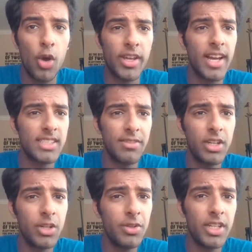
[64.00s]
You guys, I've
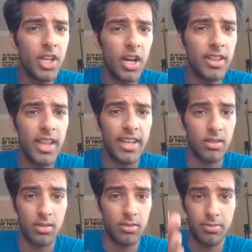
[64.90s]
literally done like
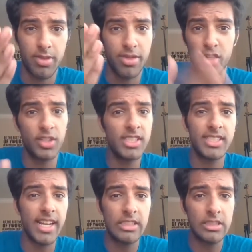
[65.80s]
30
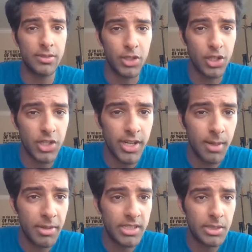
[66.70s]
seconds of searching here, but
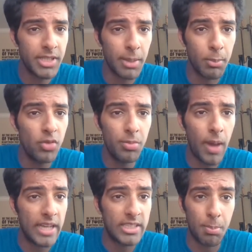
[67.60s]
it seems like MoviePy
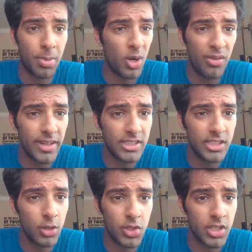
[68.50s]
is a perfect
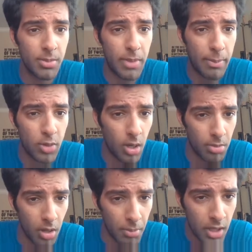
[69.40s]
solution to my
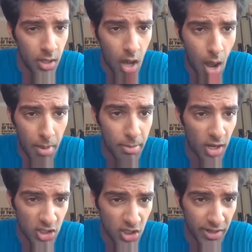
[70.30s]
problem. Um, I'm not
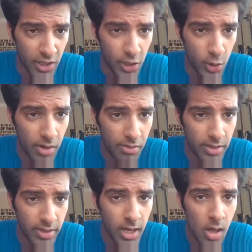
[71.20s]
sure if it can do
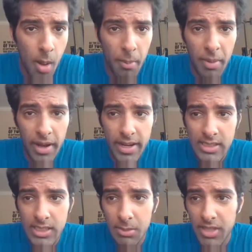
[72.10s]
everything, but it
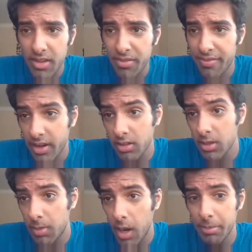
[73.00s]
seems like a fairly
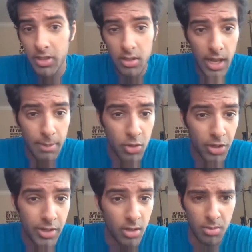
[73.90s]
popular
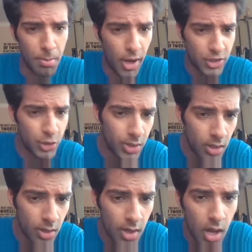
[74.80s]
library or module,
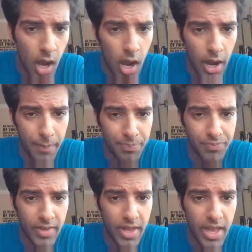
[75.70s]
um,
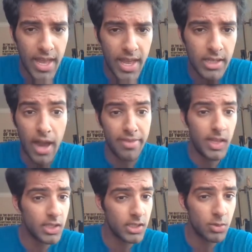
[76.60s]
and I think
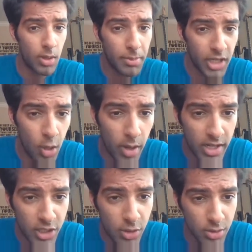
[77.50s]
this is what I'm going to go ahead and
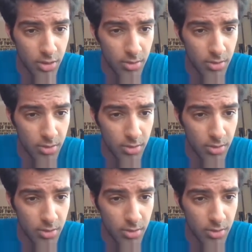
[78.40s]
use.